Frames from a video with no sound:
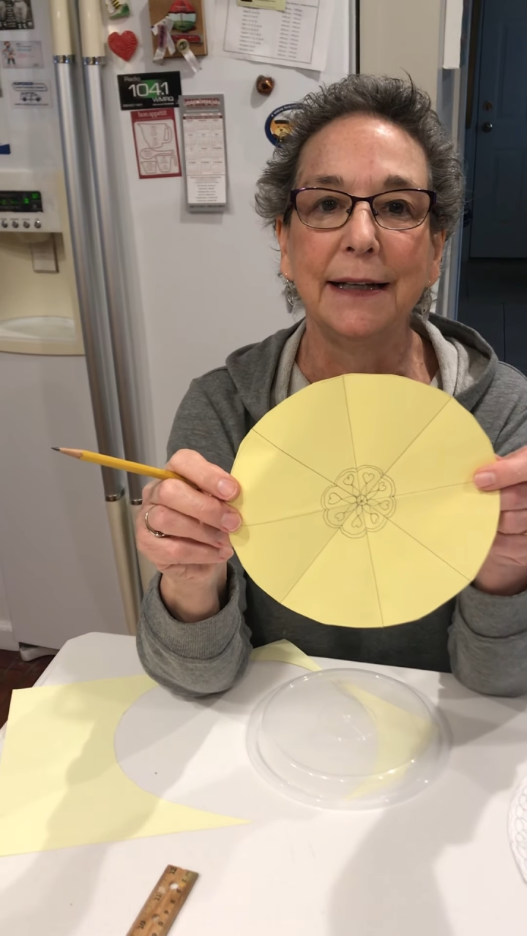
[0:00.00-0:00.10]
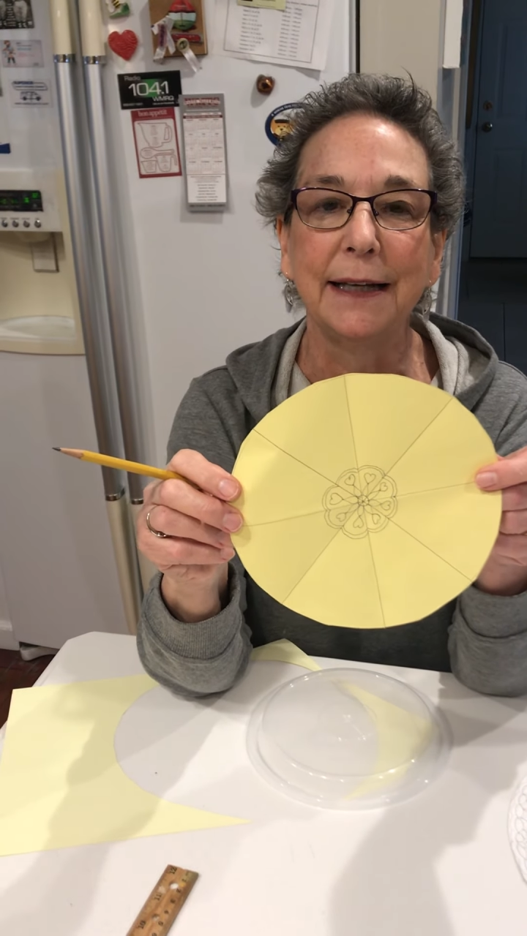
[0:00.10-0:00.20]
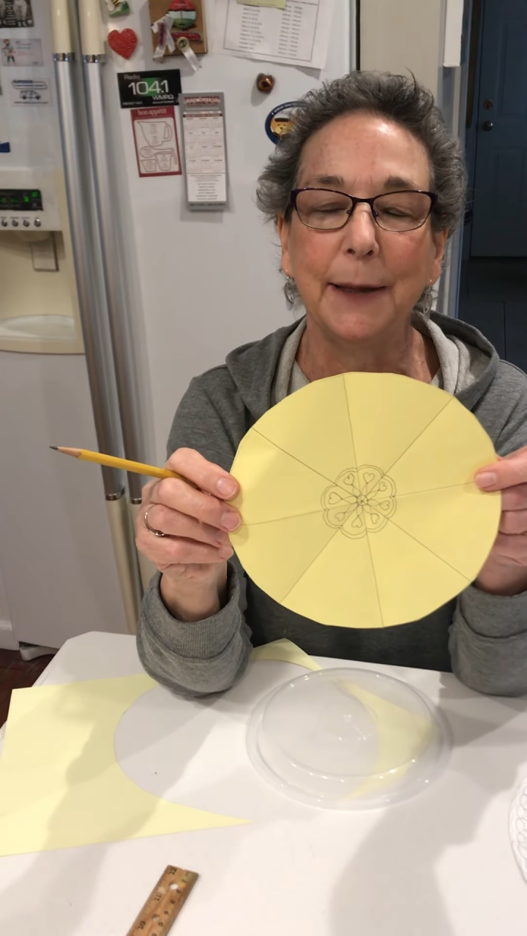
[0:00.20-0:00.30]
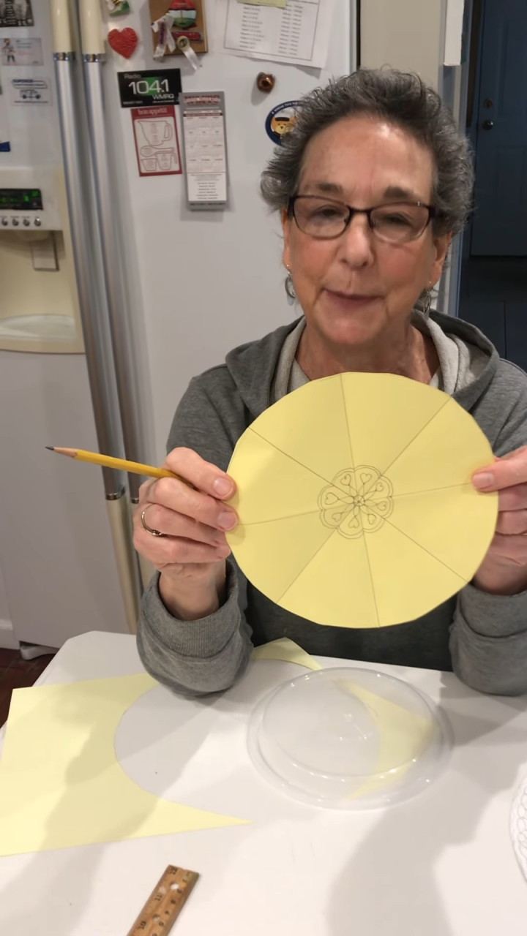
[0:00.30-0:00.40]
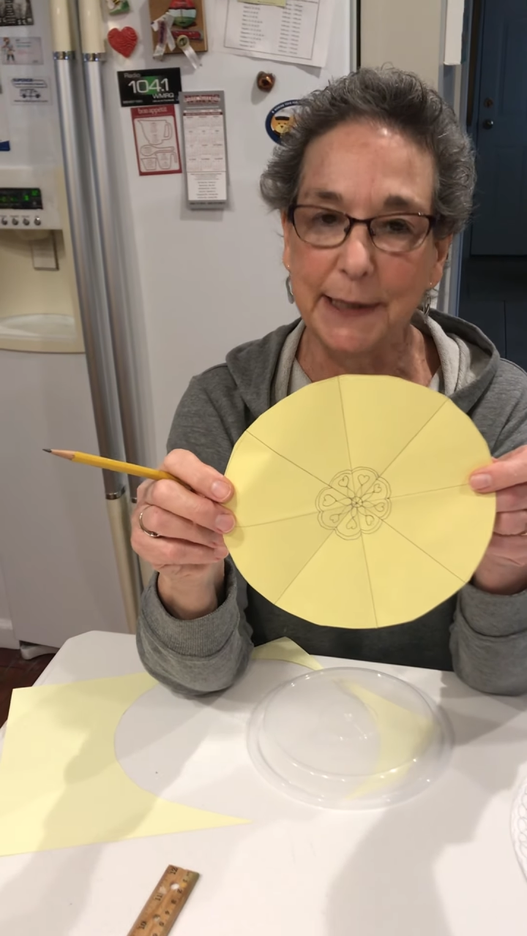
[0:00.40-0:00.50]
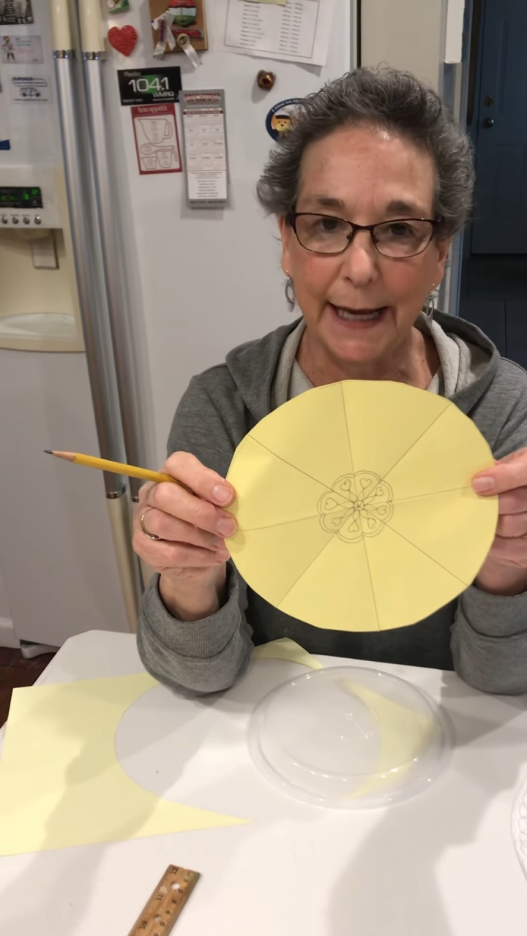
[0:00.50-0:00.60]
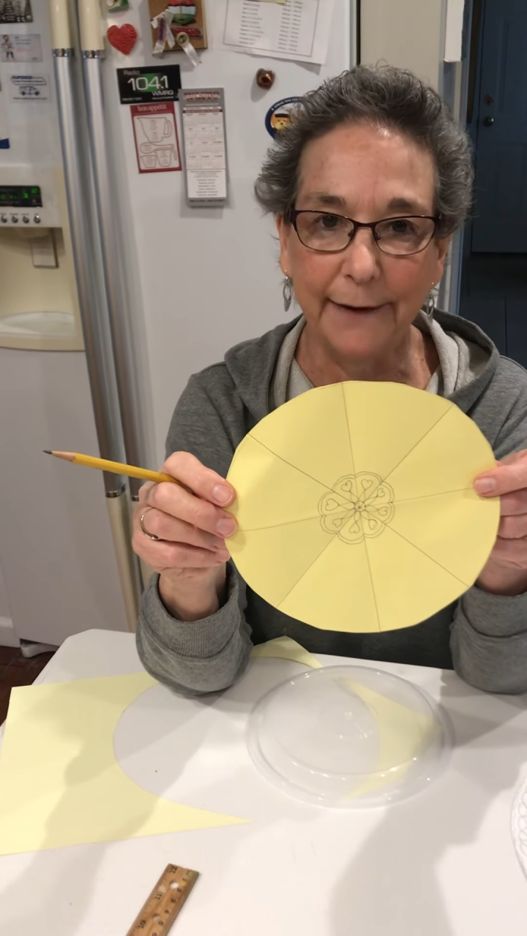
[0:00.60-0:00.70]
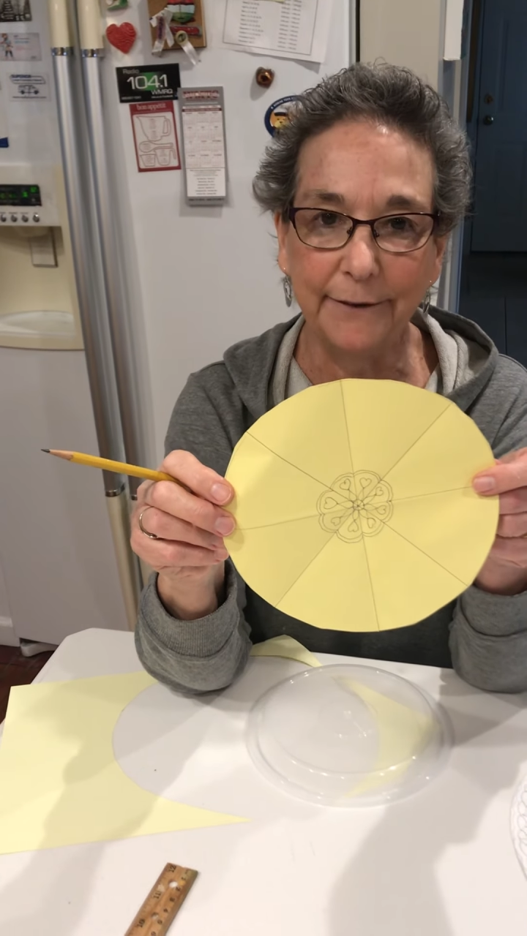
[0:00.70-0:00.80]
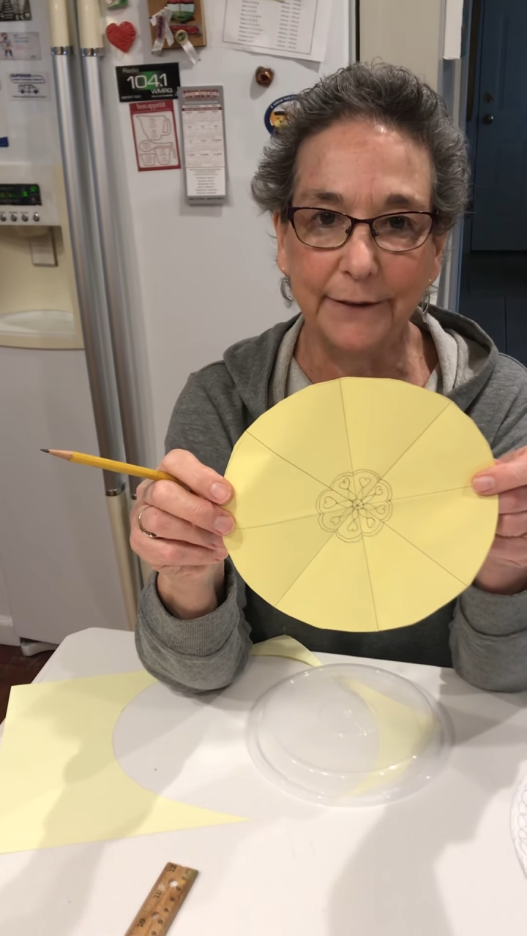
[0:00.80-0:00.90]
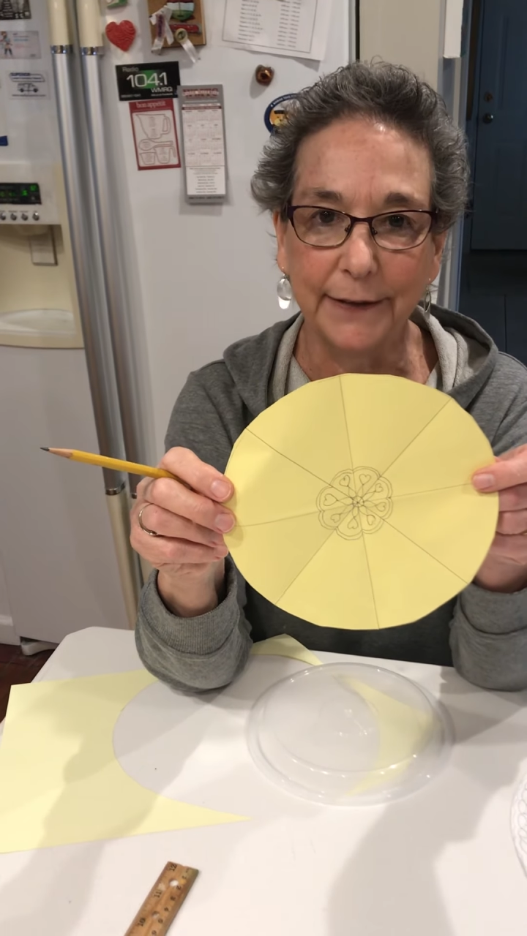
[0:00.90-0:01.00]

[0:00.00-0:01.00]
keep safe